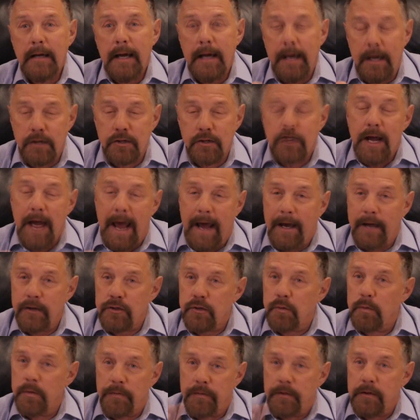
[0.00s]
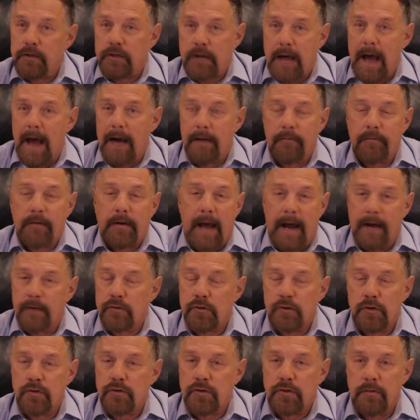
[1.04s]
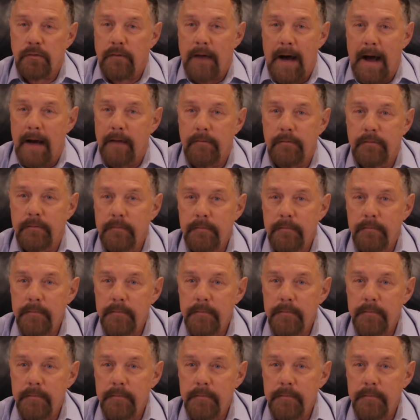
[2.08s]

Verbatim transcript: his age with this kind of cancer survive.